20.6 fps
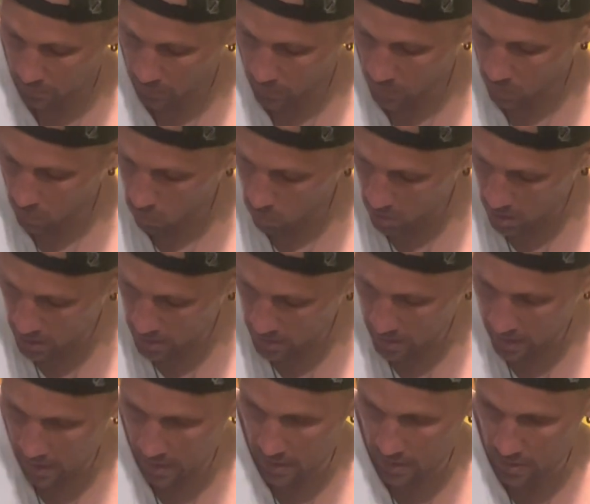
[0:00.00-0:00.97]
One
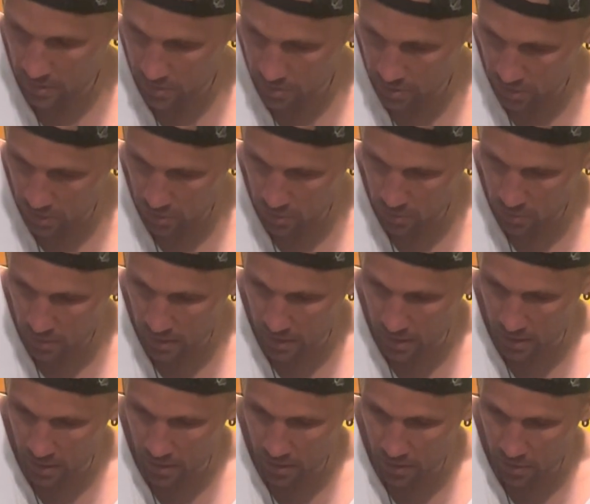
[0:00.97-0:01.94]
and two
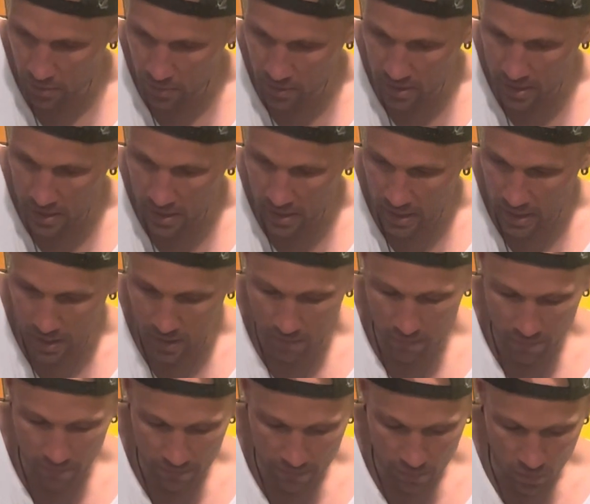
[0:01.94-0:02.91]
and three
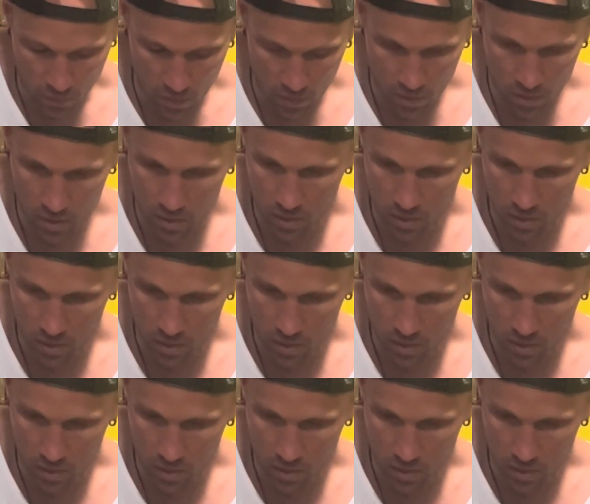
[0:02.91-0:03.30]
and four.